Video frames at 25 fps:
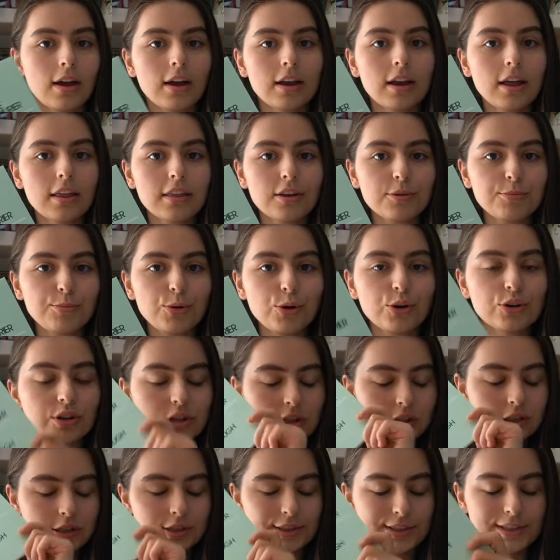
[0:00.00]
Another
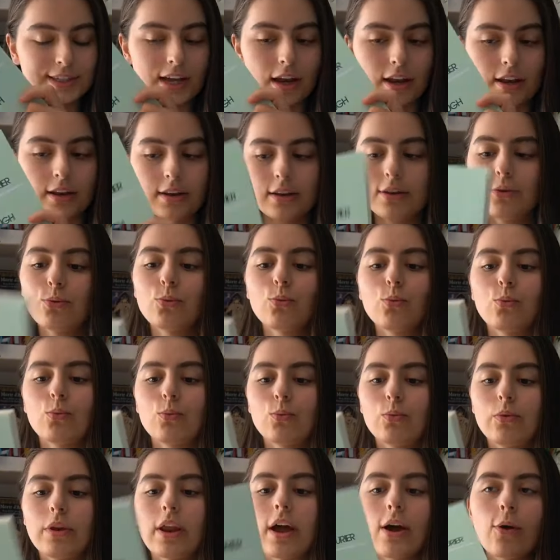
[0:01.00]
book done.
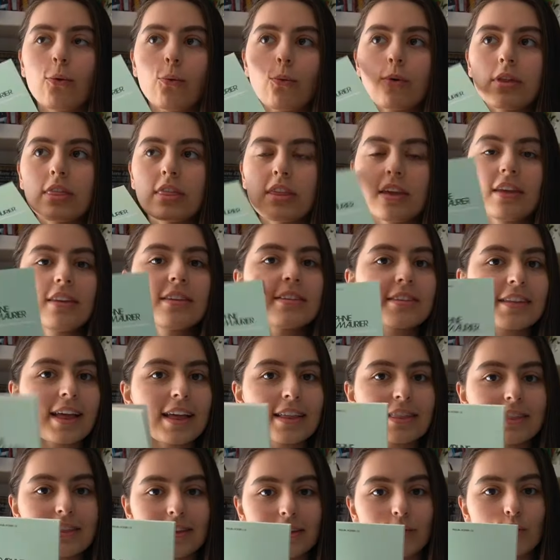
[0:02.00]
Now when they
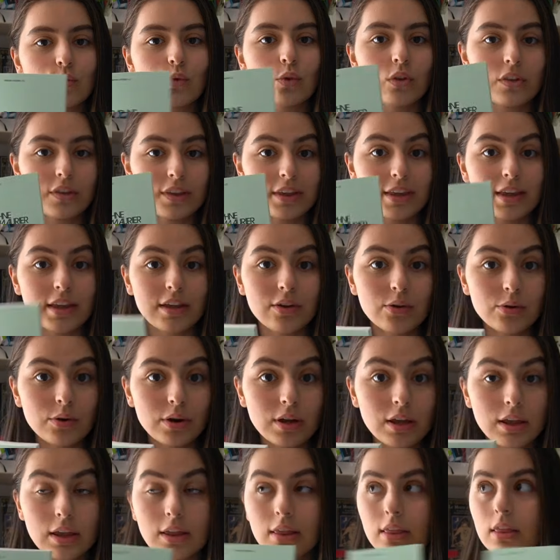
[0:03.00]
said this was
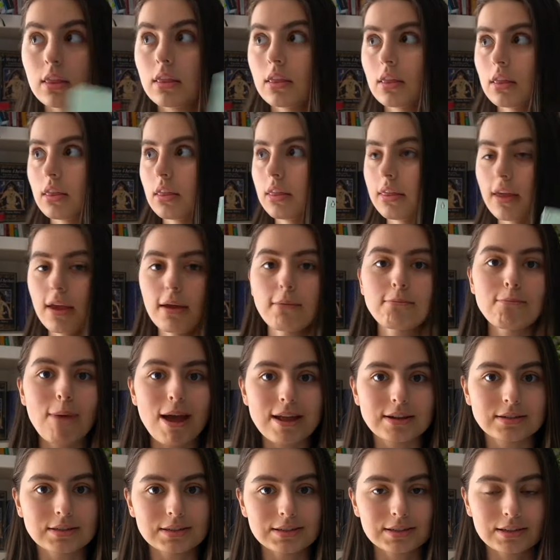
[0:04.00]
eerie, they
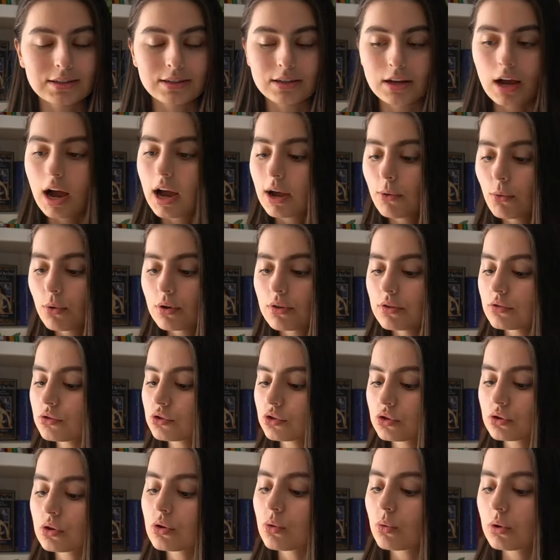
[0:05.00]
meant it. I
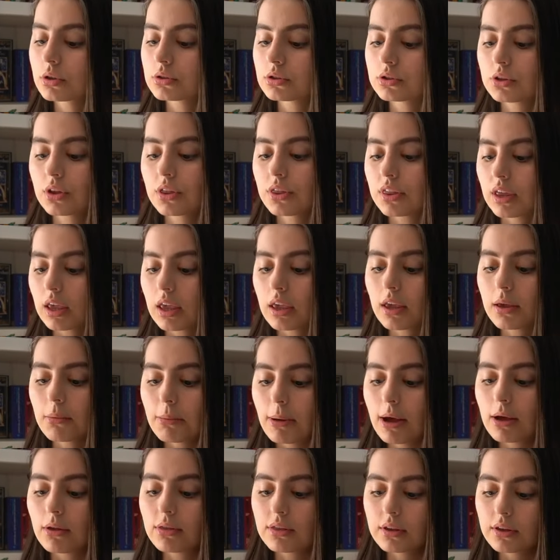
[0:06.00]
wasn't sure what to think
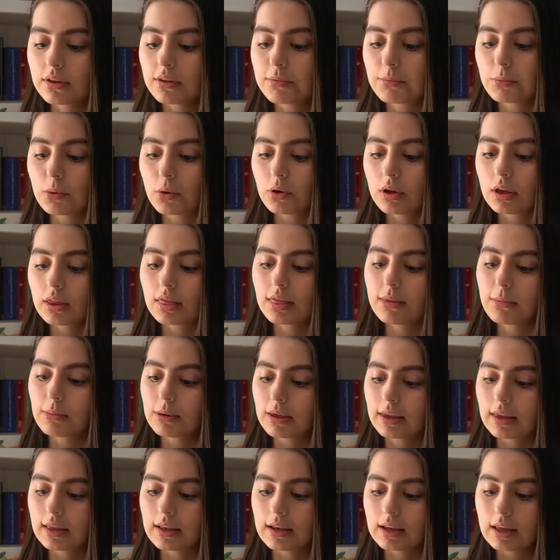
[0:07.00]
about this book in the
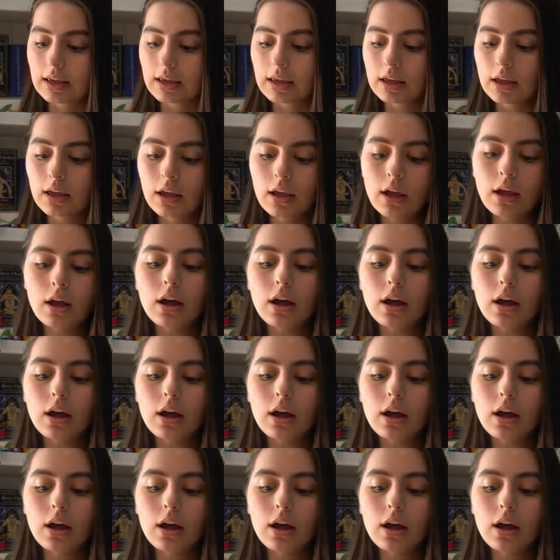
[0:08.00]
beginning,